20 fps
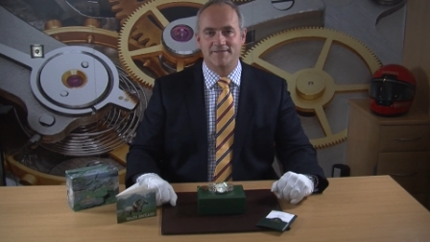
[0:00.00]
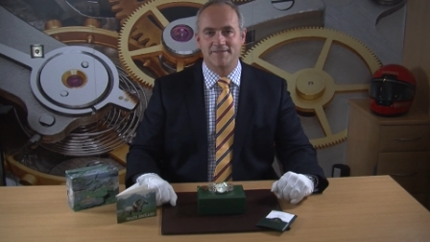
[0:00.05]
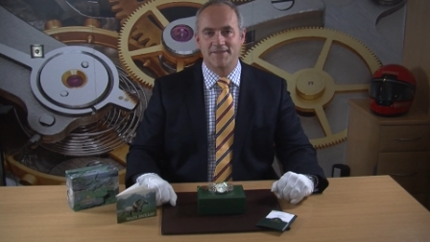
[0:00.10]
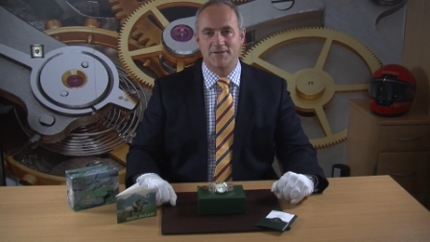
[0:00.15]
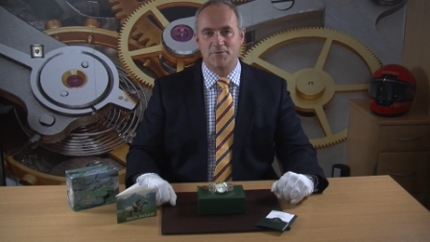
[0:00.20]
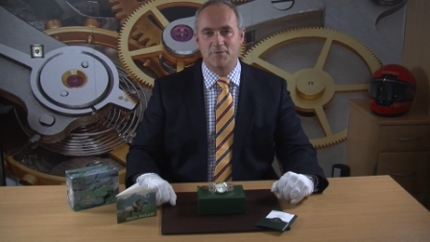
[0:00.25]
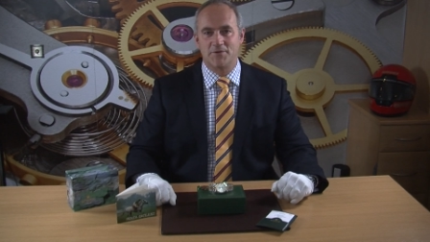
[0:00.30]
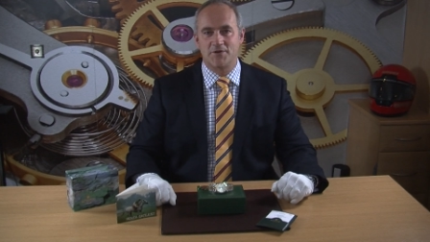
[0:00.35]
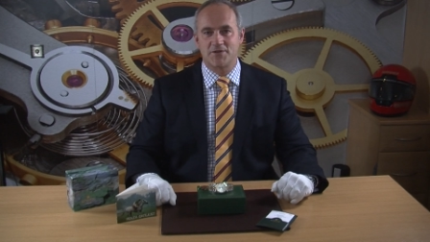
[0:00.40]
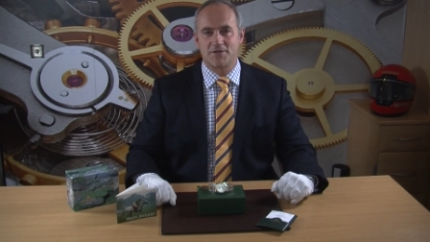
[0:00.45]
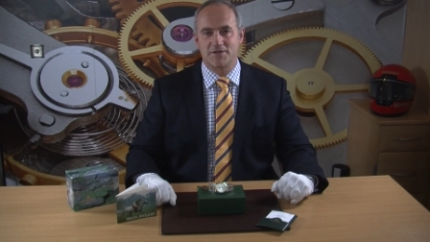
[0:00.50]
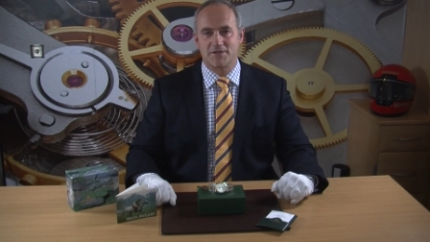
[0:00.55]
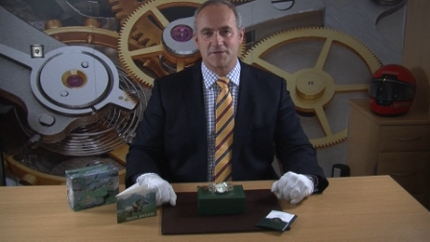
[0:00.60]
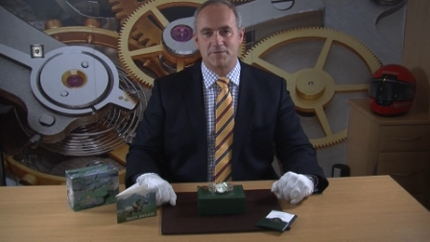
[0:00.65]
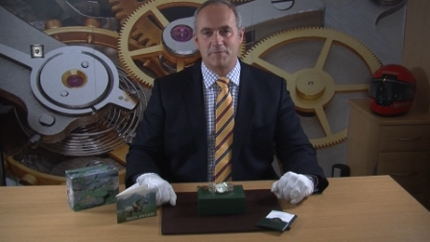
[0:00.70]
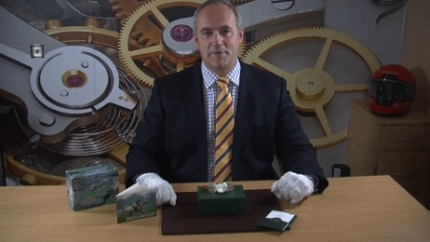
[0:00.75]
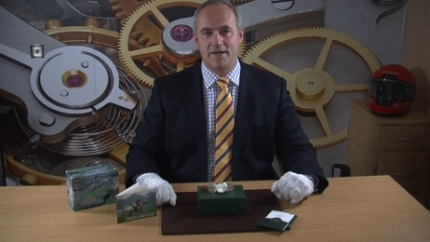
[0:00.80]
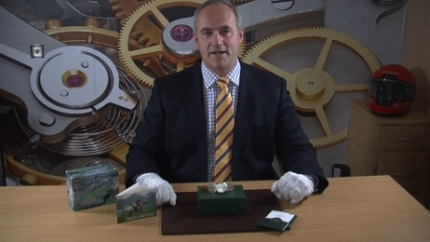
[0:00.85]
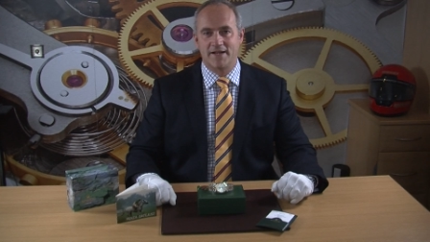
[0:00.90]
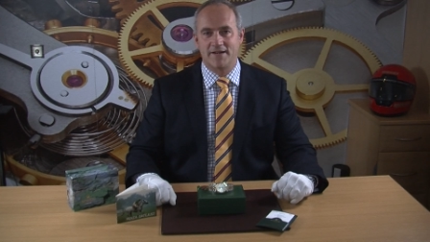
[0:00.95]
A watch that's
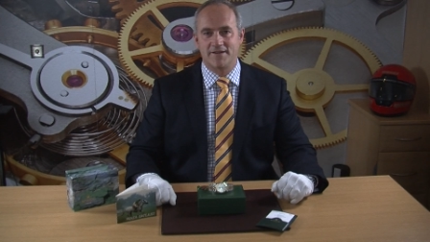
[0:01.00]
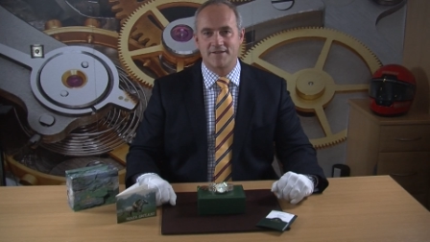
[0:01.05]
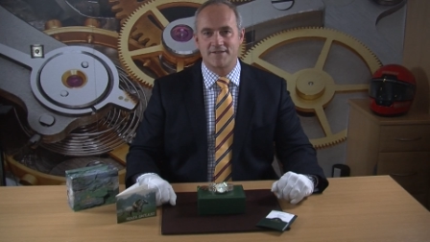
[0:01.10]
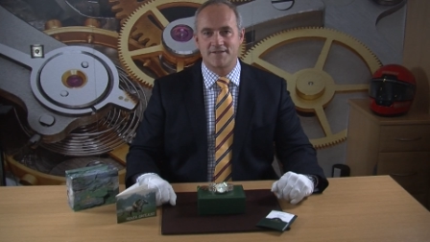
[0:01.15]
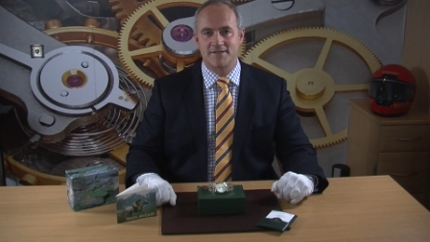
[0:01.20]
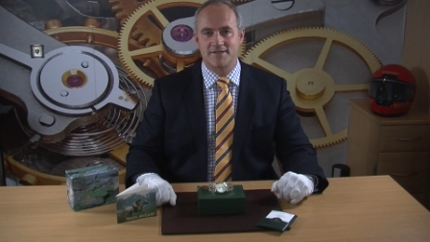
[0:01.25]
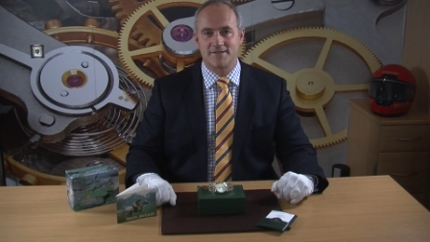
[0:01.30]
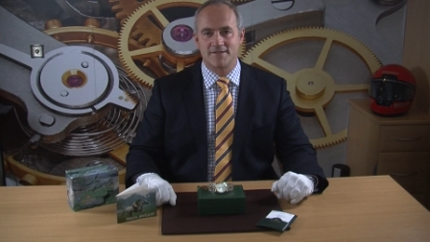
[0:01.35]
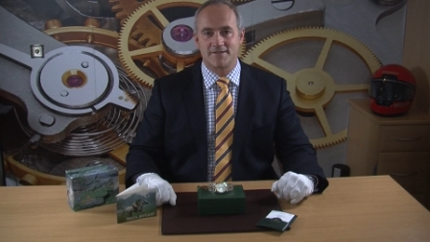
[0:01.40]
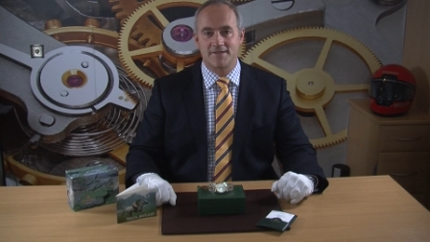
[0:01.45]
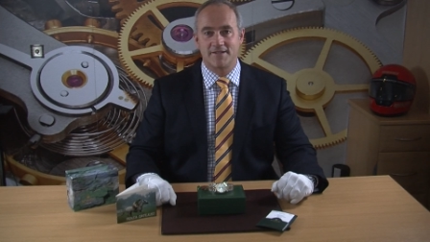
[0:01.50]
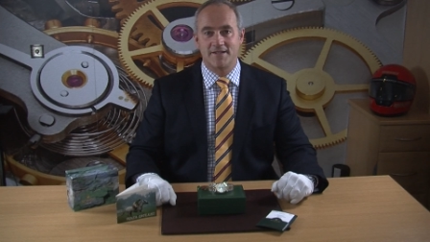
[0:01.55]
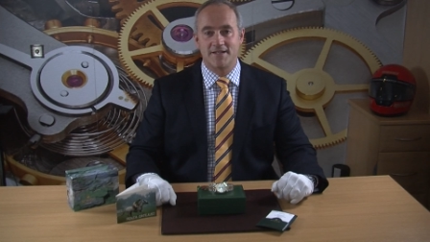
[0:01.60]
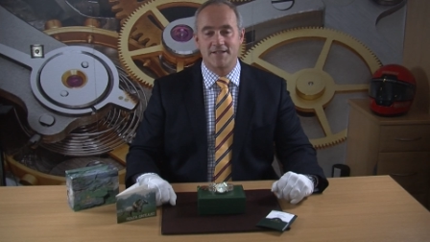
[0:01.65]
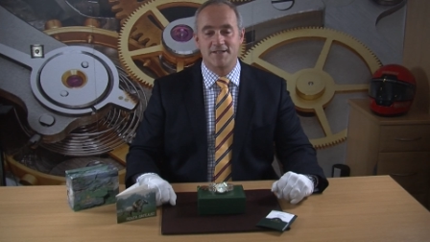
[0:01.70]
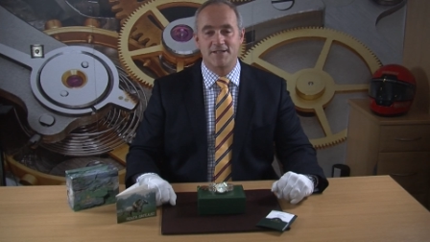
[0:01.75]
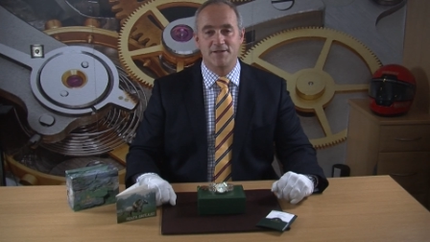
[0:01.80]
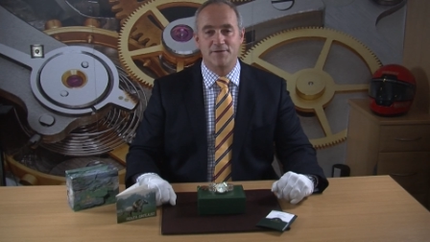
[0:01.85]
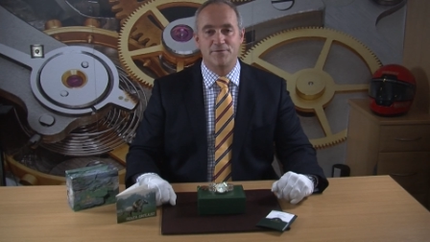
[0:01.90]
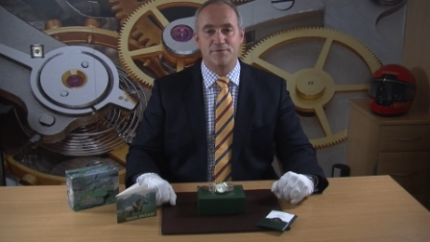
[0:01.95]
been out since the
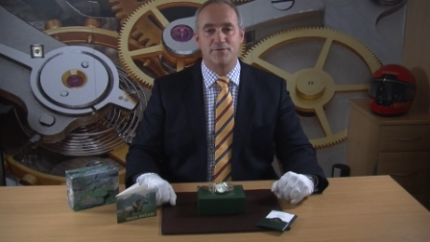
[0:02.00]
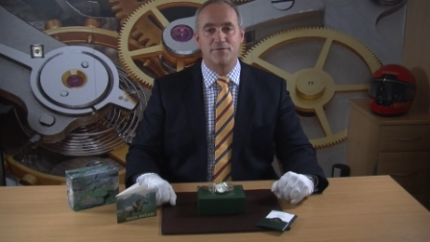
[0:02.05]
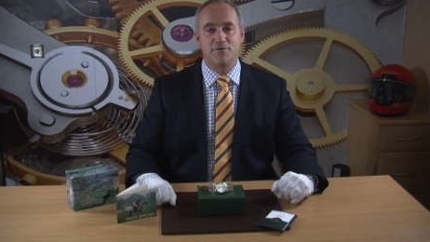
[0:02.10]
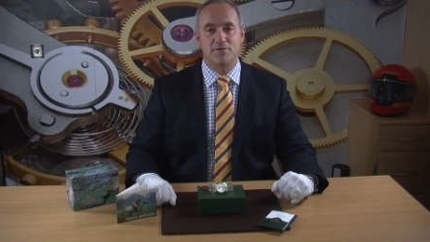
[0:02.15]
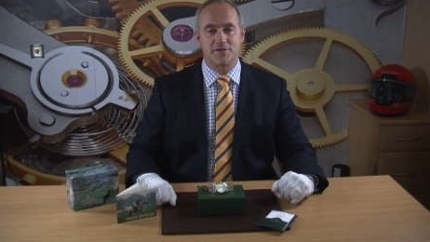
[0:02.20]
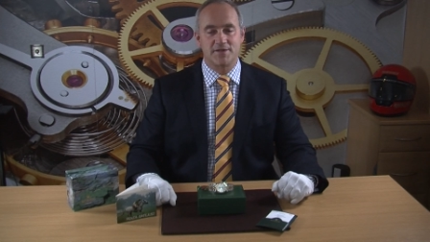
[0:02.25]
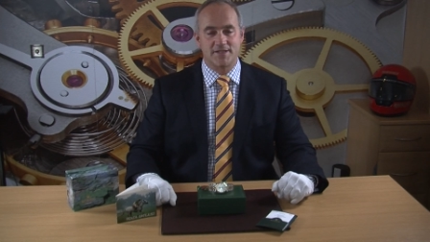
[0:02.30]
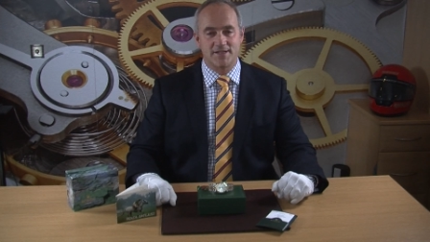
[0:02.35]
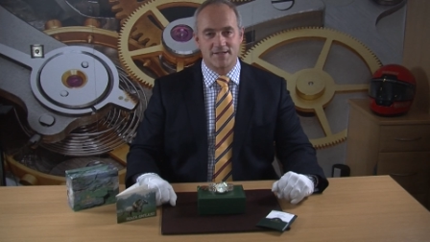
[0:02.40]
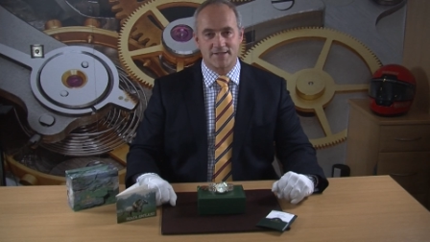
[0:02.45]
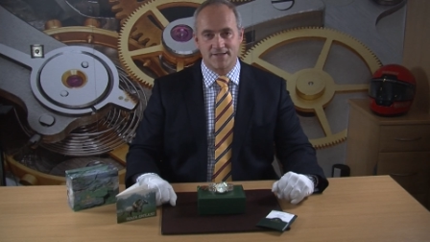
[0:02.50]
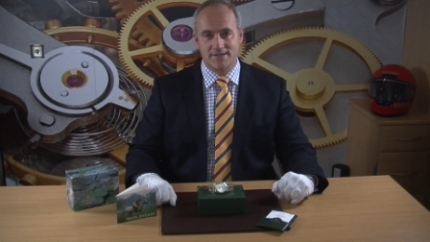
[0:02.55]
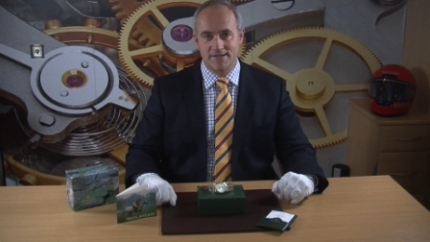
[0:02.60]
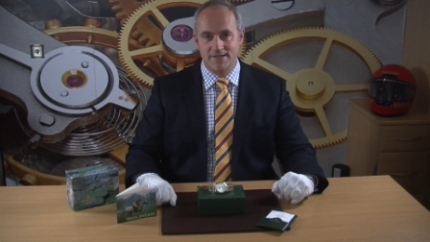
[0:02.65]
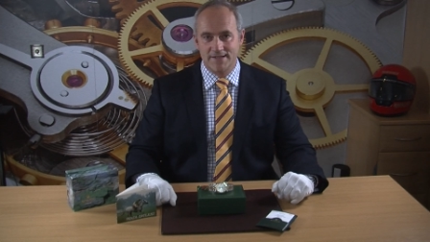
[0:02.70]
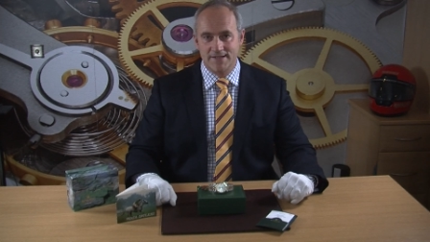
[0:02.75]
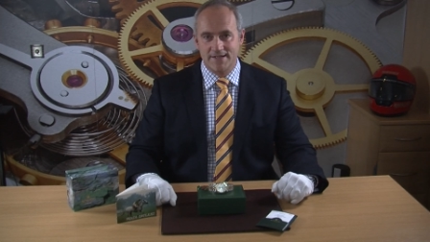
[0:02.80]
nineteen forties,